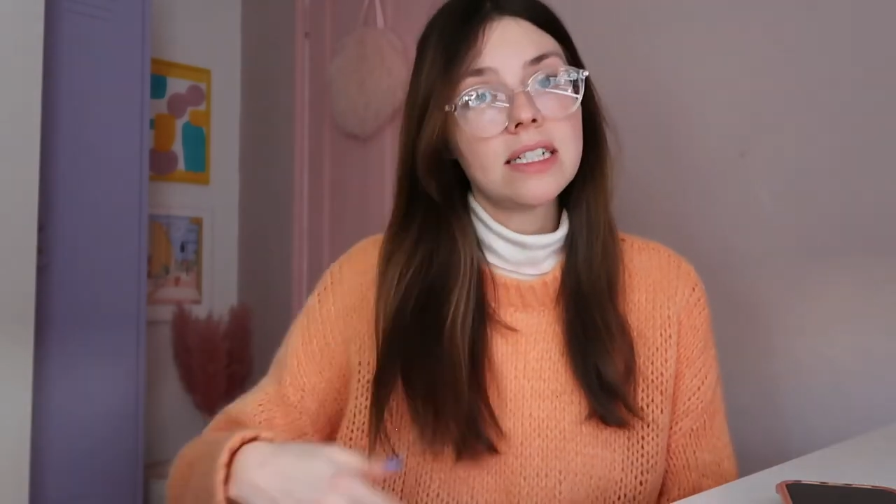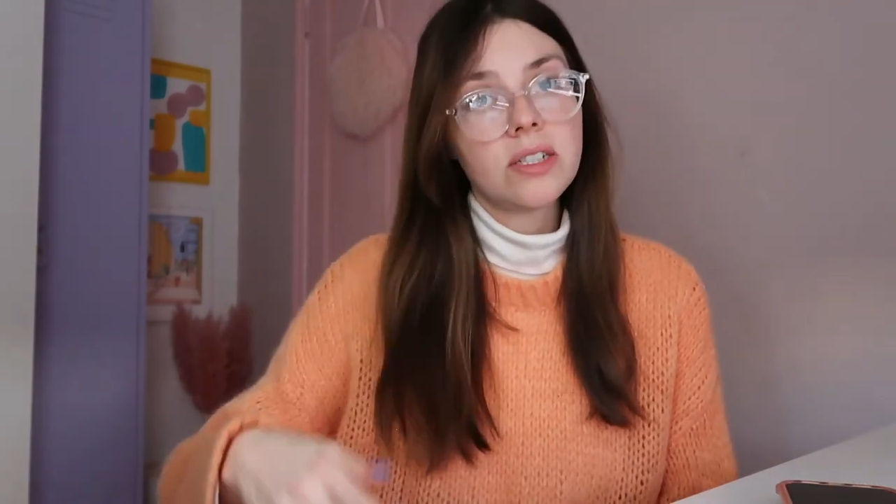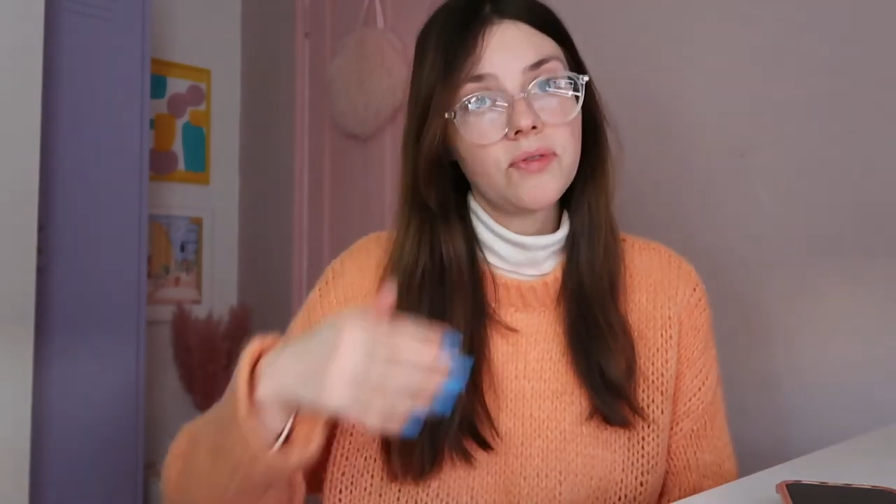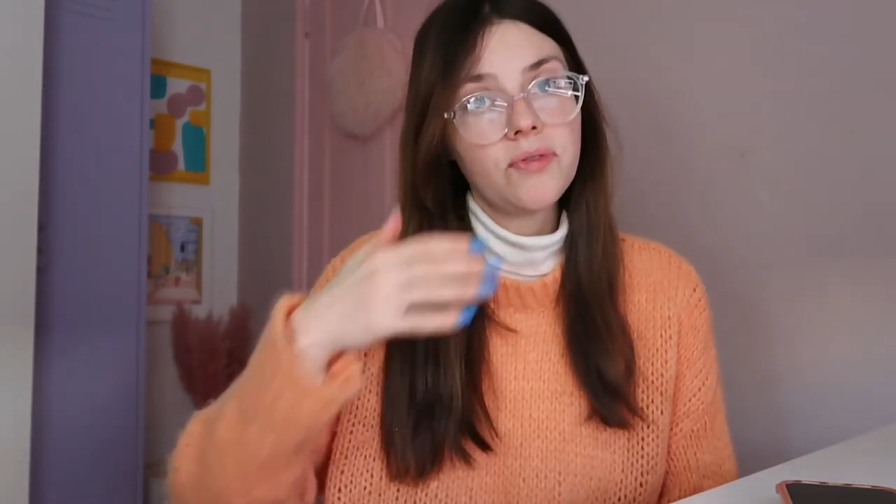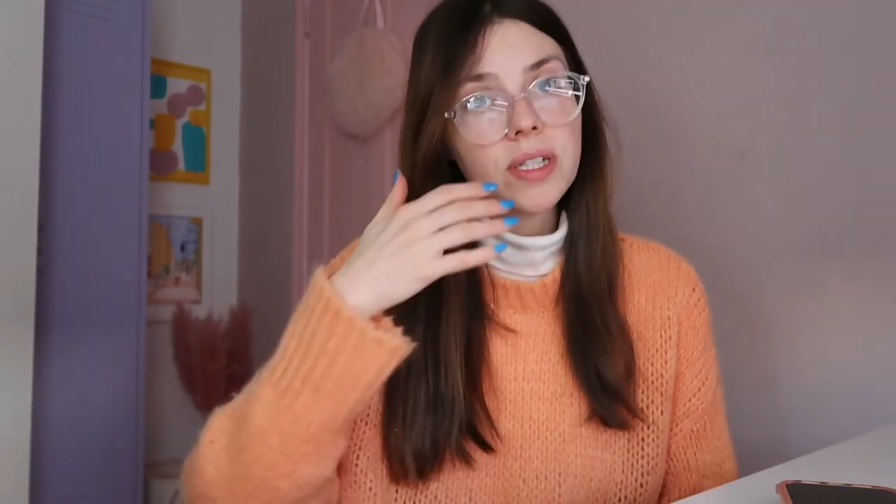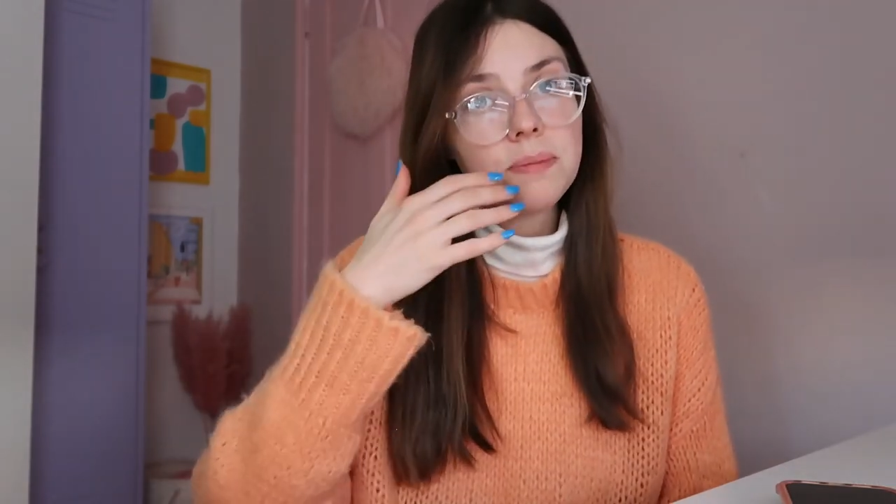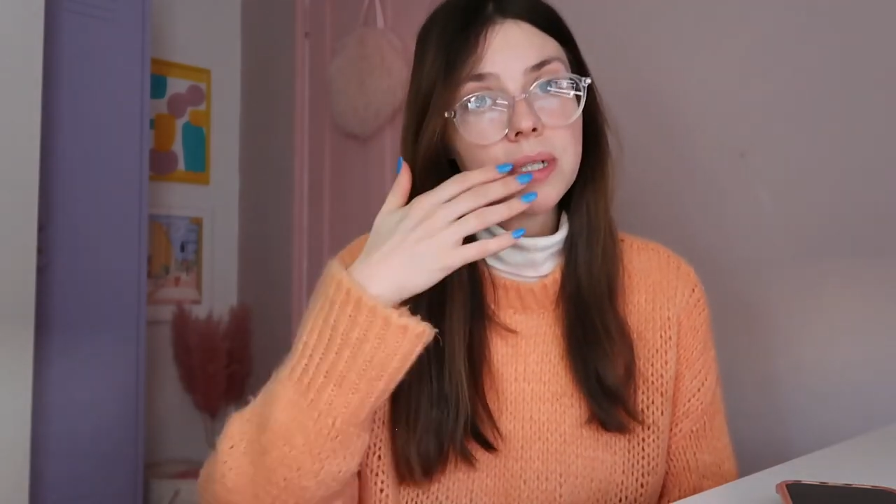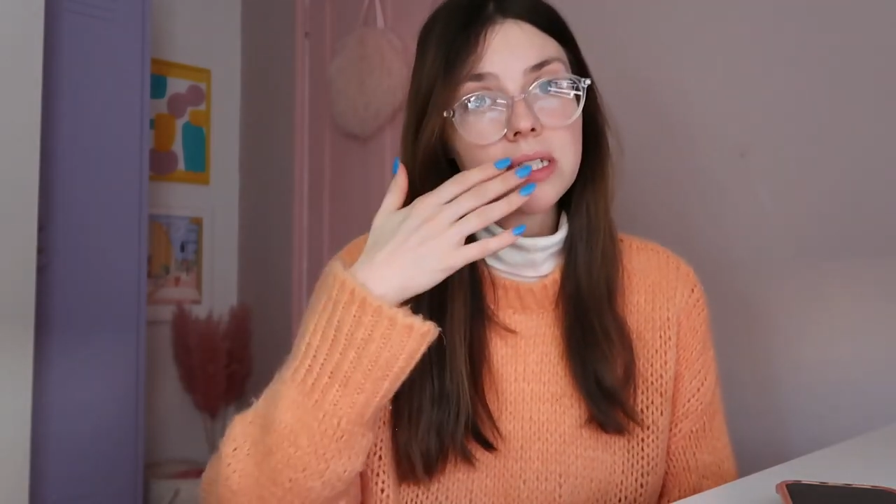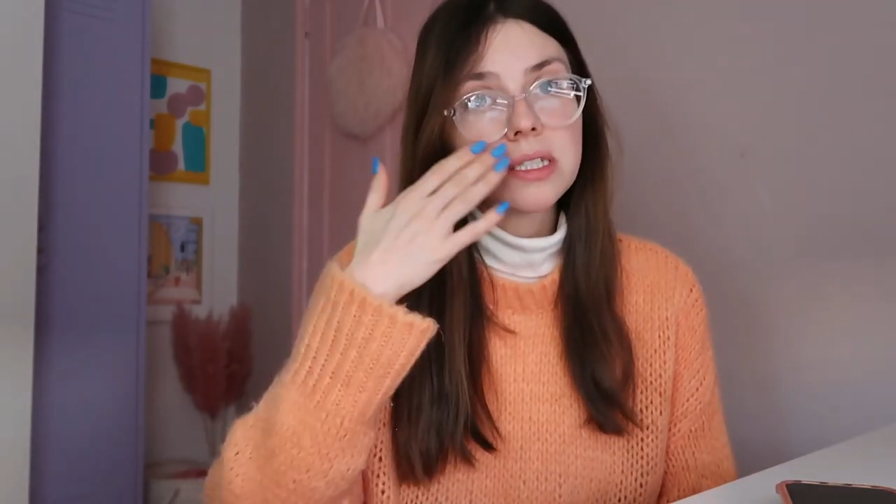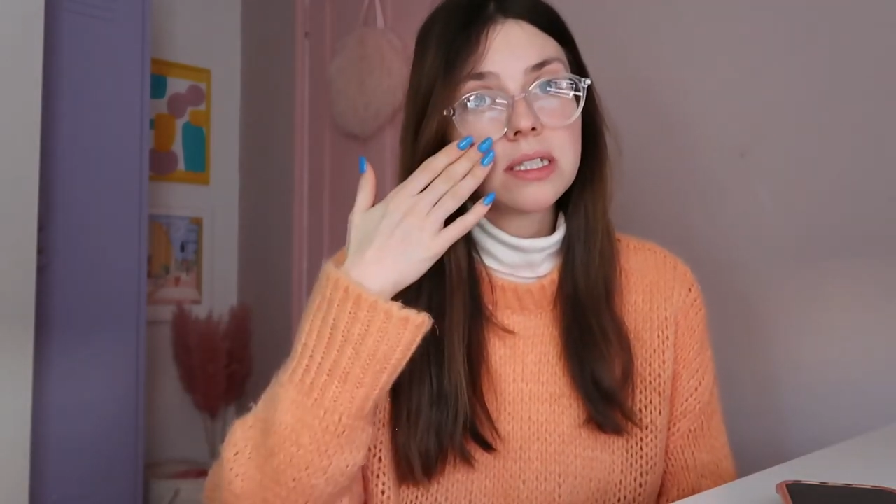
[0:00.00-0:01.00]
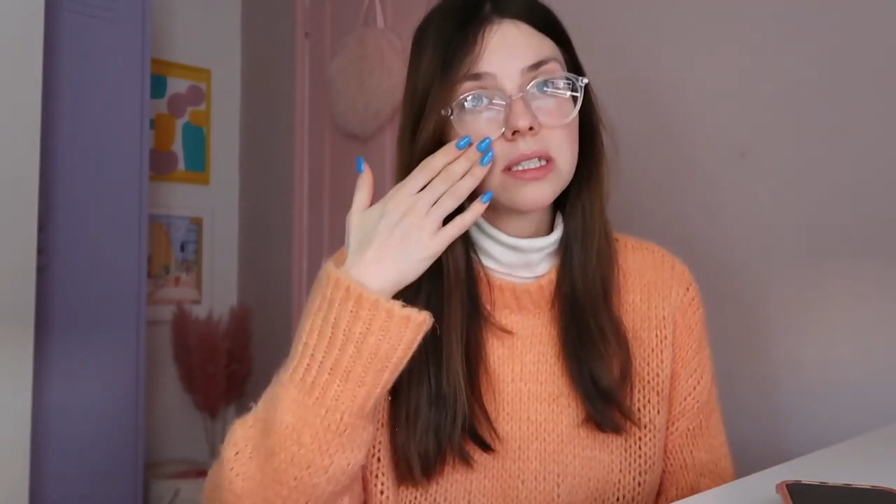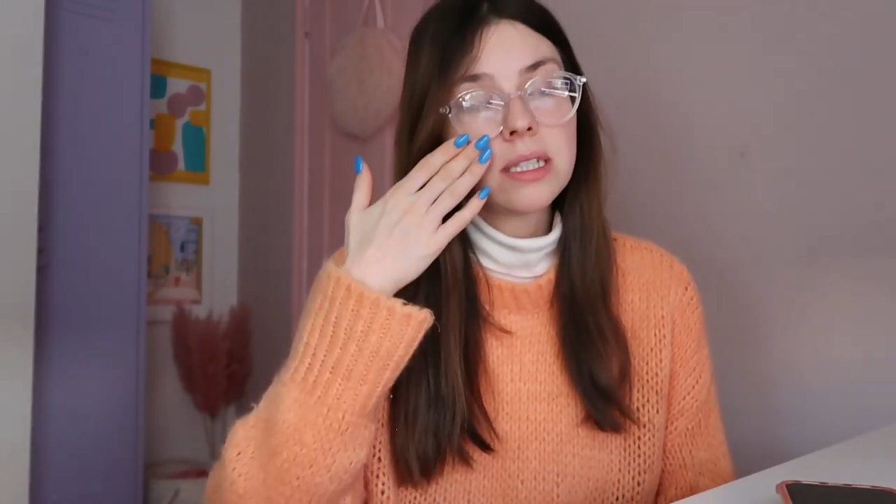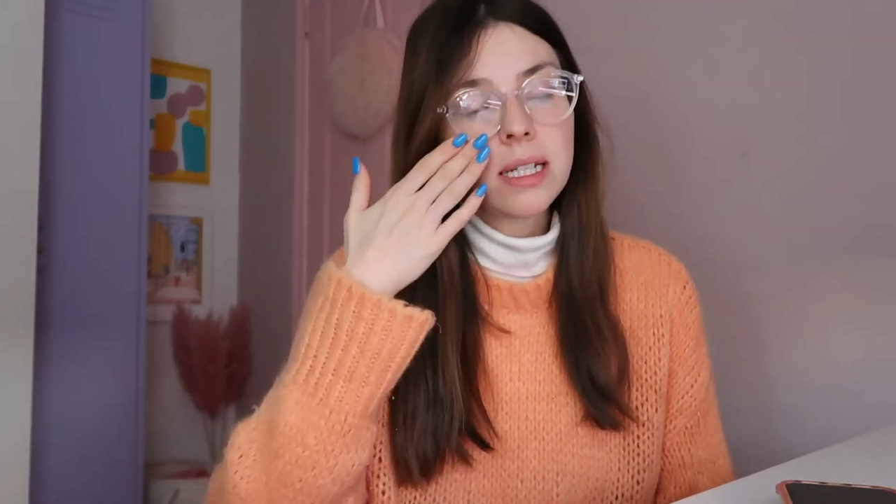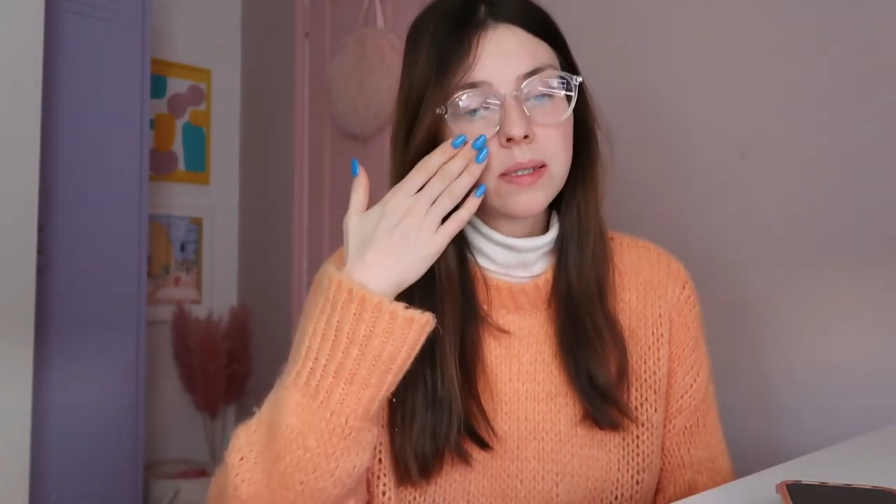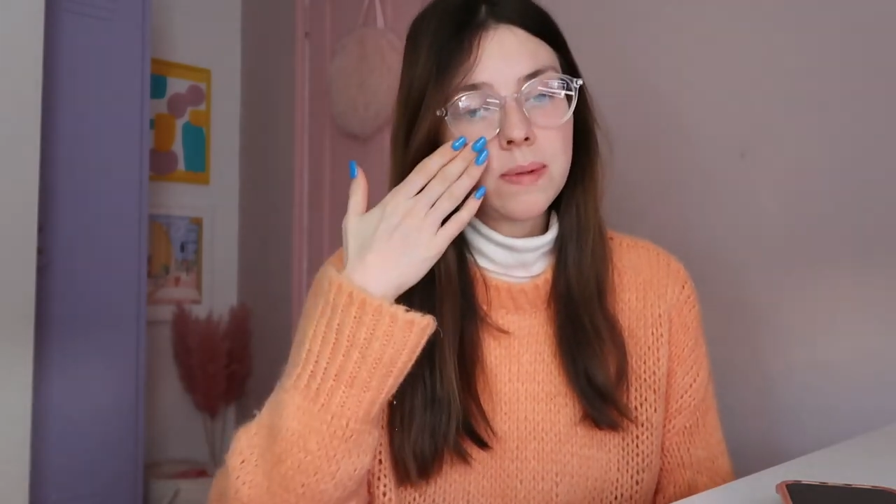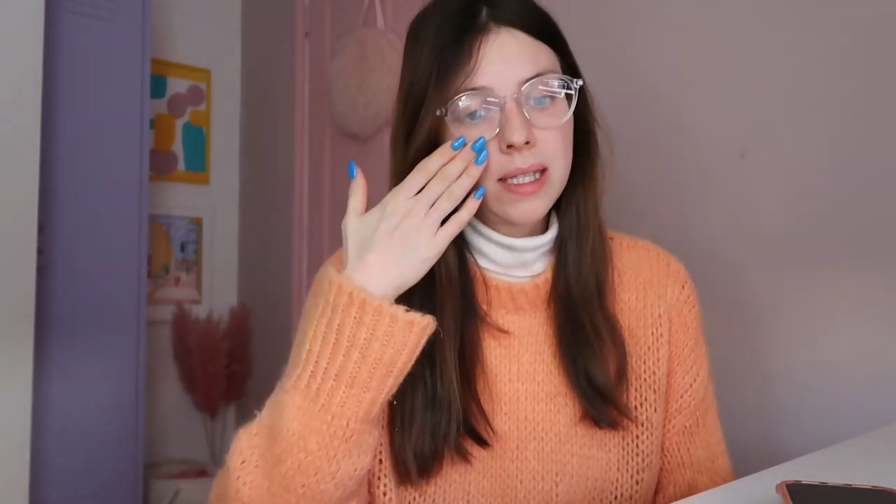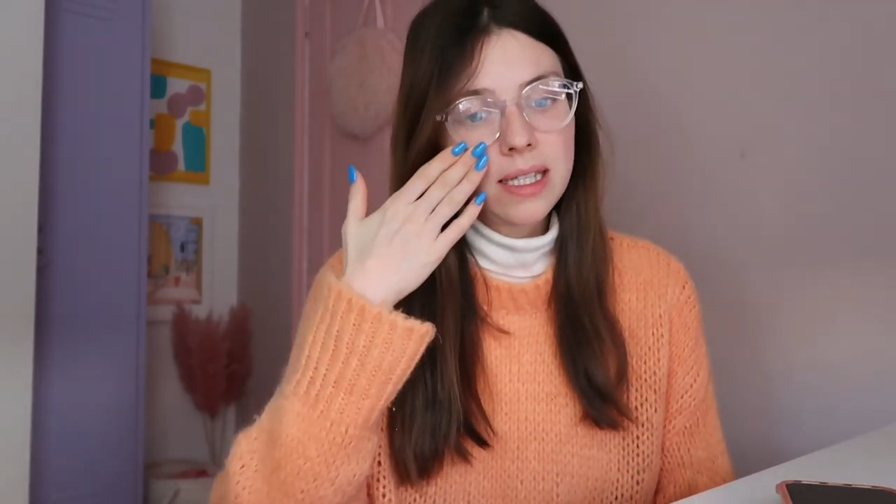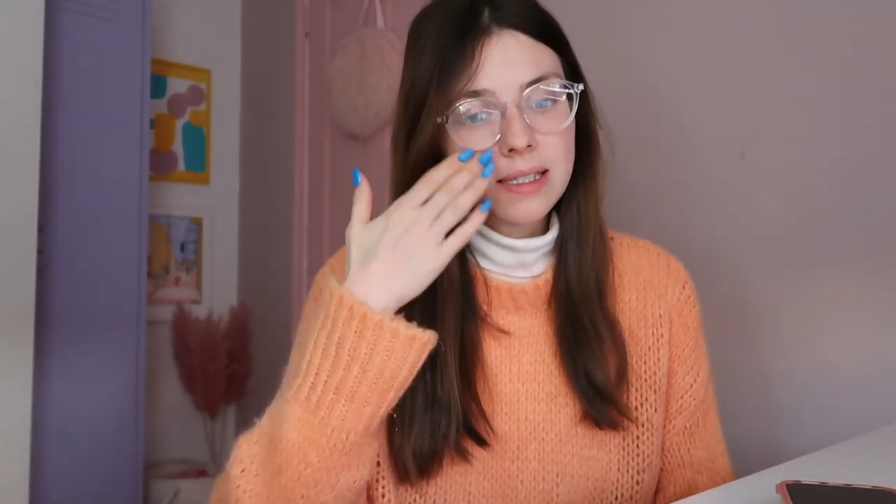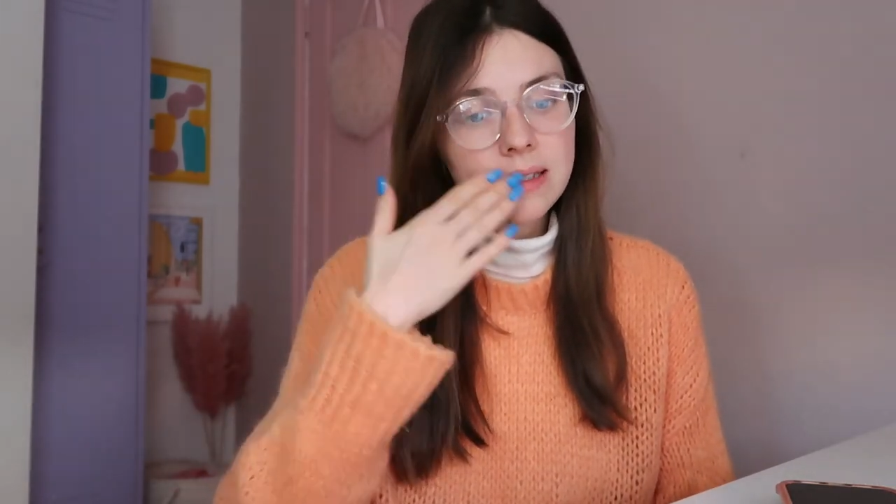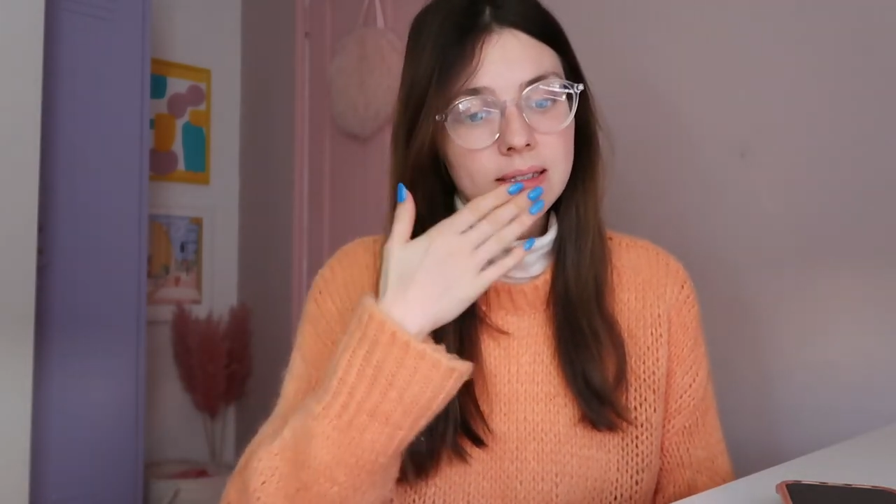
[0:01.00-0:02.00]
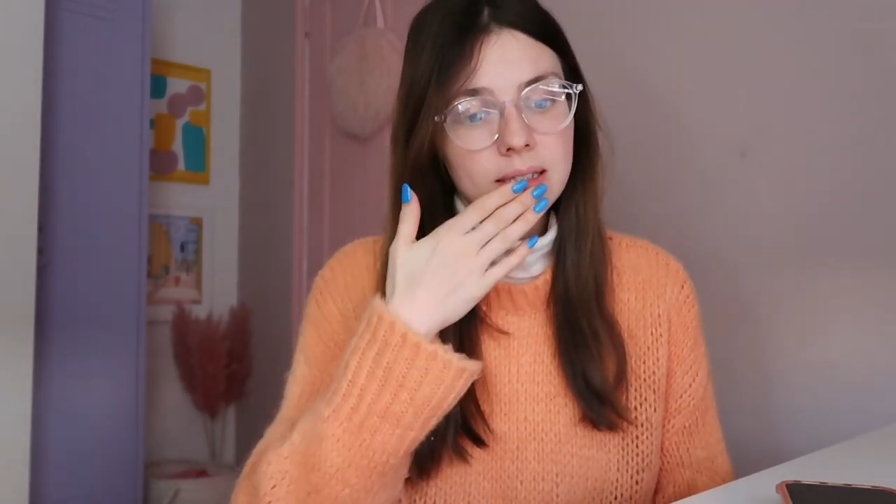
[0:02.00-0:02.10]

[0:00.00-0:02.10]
I didn't film much last week is